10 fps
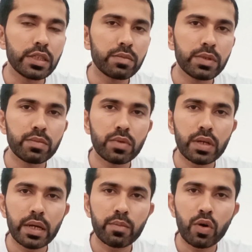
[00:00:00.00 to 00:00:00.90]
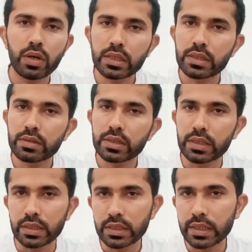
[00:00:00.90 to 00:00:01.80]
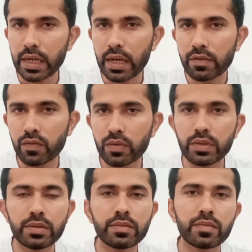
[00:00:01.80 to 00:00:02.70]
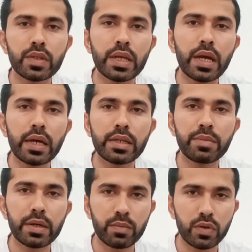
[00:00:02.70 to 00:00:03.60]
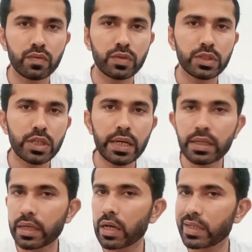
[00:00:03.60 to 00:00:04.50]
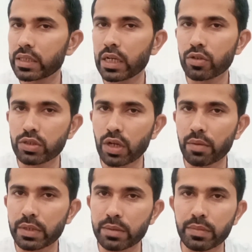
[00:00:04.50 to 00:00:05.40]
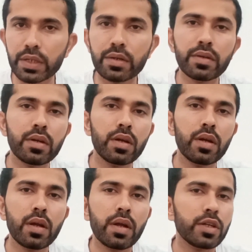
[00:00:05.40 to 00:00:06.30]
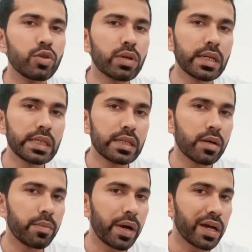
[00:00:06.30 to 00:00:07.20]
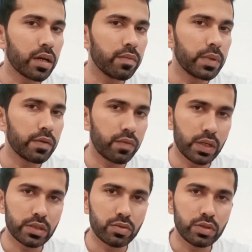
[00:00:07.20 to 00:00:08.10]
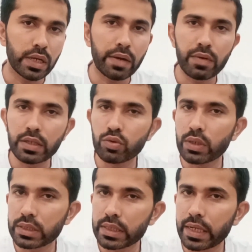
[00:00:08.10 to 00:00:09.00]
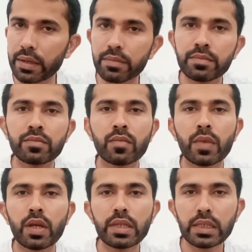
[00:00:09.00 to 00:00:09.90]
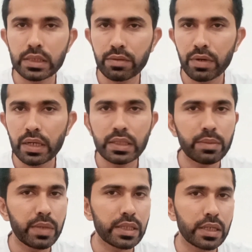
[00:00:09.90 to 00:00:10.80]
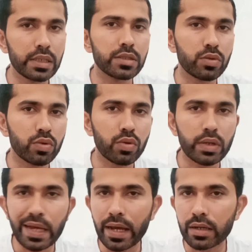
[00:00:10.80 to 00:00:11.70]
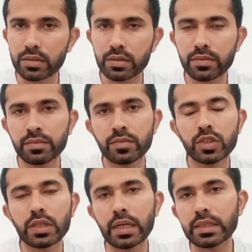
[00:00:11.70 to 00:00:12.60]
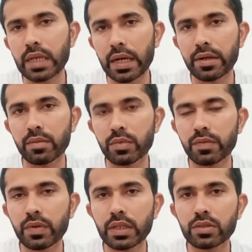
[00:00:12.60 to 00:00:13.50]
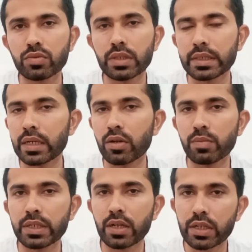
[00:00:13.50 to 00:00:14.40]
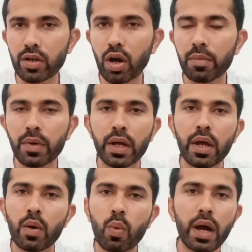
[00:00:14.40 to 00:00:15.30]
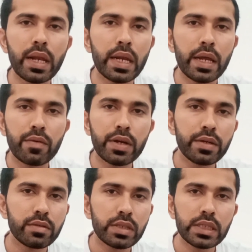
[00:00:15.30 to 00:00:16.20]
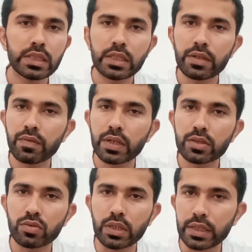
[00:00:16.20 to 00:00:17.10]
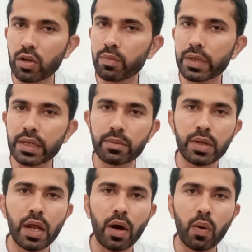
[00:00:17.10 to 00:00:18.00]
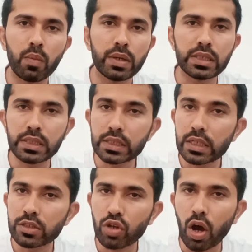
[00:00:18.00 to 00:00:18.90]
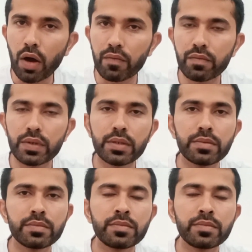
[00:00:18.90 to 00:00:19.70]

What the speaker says: as people get more interested in eating healthily, they either make better food choices or decide to stop eating meat. You can eat an American breakfast if you travel to the USA. There are several other methods to cook eggs. Sunny side up refers to the yellow being on top, while over easy refers to the yellow being below but still soft.